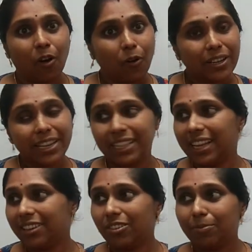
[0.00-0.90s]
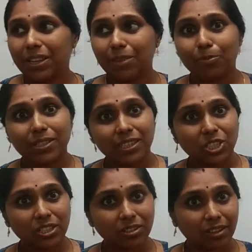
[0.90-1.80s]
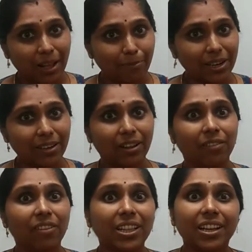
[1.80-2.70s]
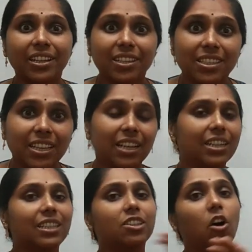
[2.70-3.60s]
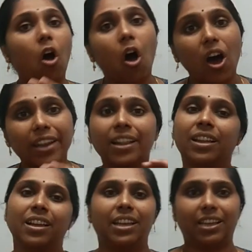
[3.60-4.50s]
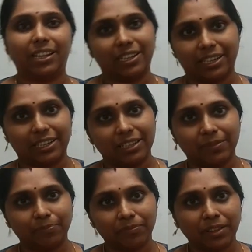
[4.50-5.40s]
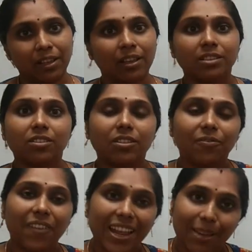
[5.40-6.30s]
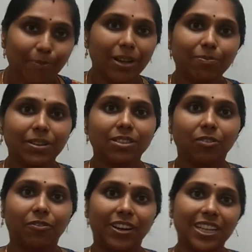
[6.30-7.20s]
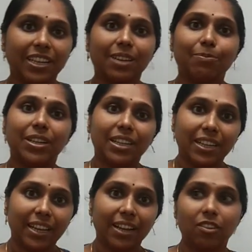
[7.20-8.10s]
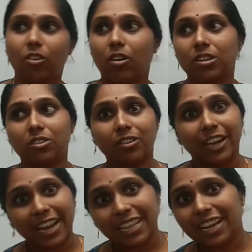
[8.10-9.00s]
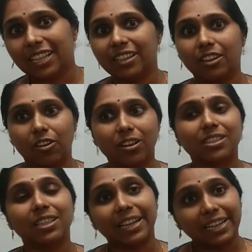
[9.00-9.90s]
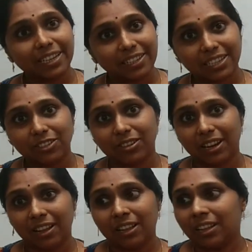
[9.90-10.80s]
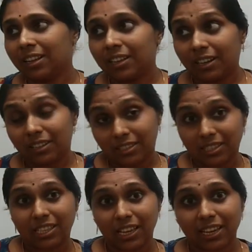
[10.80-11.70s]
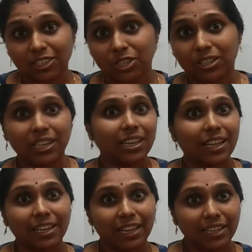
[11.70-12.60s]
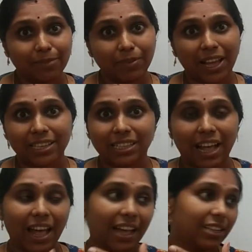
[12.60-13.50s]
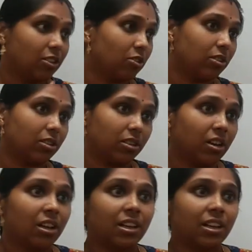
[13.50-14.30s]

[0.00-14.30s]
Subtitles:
Only then you'll be in a position to comment whether it is correct or incorrect. So the very purpose of learning mercantile laws or any other laws later in your CA journey, like Income Tax Act or